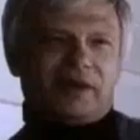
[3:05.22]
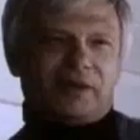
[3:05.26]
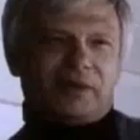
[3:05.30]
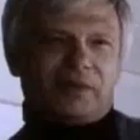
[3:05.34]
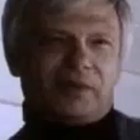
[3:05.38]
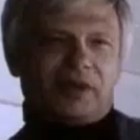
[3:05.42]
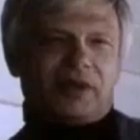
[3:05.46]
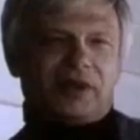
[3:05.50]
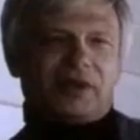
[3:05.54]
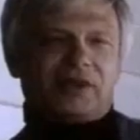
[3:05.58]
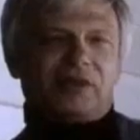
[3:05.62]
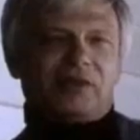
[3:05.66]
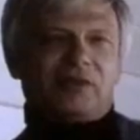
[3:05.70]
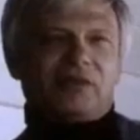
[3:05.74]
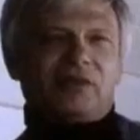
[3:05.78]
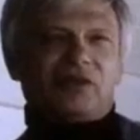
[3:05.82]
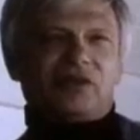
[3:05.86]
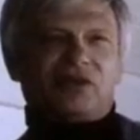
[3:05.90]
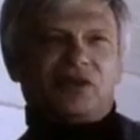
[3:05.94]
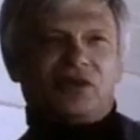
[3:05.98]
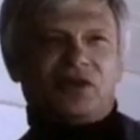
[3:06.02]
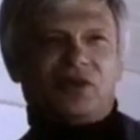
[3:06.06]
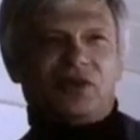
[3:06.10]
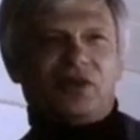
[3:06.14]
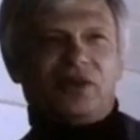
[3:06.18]
taken place in
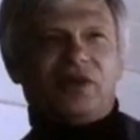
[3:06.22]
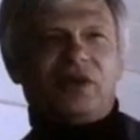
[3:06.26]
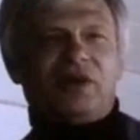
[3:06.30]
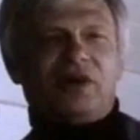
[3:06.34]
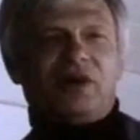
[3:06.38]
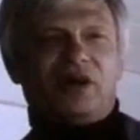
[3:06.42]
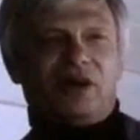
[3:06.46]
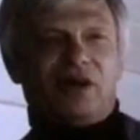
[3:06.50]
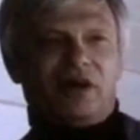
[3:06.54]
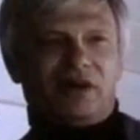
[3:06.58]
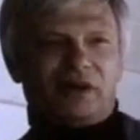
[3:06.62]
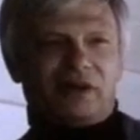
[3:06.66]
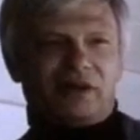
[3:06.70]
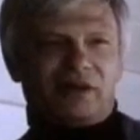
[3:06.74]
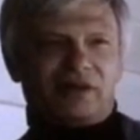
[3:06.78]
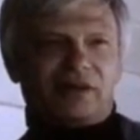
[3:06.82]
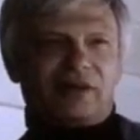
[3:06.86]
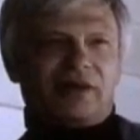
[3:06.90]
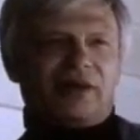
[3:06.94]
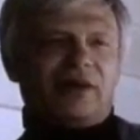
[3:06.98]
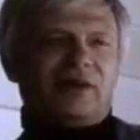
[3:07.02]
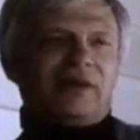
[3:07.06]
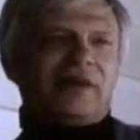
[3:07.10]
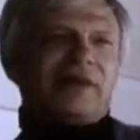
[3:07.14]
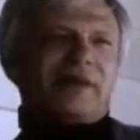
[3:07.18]
Missouri or
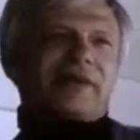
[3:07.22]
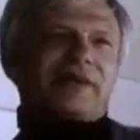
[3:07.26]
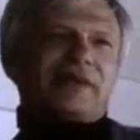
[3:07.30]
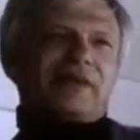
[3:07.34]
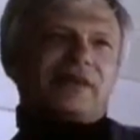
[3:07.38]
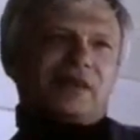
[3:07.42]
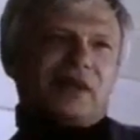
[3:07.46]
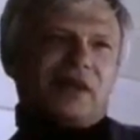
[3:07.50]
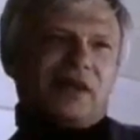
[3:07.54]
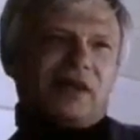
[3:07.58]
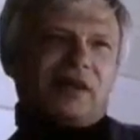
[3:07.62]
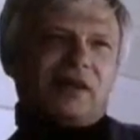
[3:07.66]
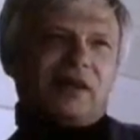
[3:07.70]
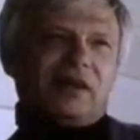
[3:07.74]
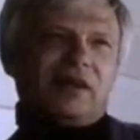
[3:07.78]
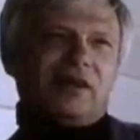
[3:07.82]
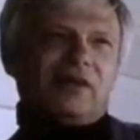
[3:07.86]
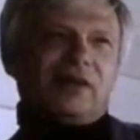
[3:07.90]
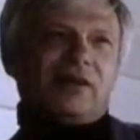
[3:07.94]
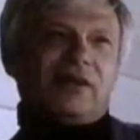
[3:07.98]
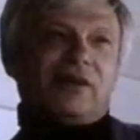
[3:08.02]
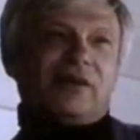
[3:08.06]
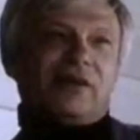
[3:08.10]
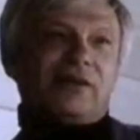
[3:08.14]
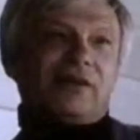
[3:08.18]
Arkansas or
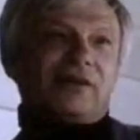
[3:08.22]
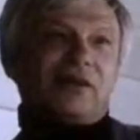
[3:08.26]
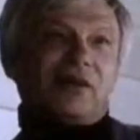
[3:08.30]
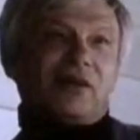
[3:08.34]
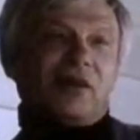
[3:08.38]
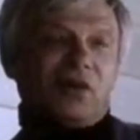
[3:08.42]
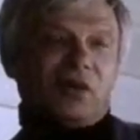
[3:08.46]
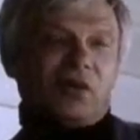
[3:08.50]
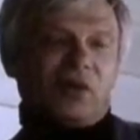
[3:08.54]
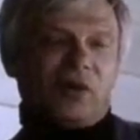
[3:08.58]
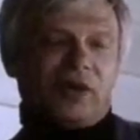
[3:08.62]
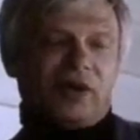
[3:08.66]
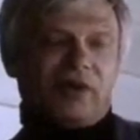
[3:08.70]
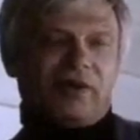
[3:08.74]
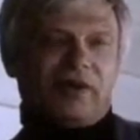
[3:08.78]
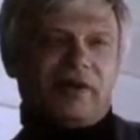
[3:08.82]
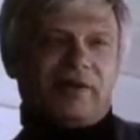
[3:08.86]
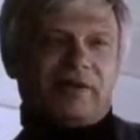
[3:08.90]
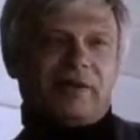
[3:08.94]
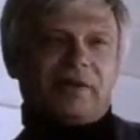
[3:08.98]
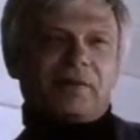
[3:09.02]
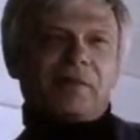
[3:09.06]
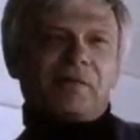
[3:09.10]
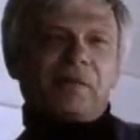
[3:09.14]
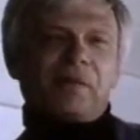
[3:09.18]
Kentucky or, or
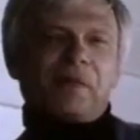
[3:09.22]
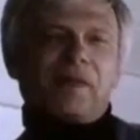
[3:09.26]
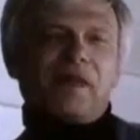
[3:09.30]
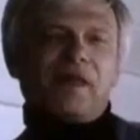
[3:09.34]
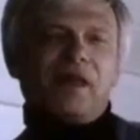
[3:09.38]
wherever.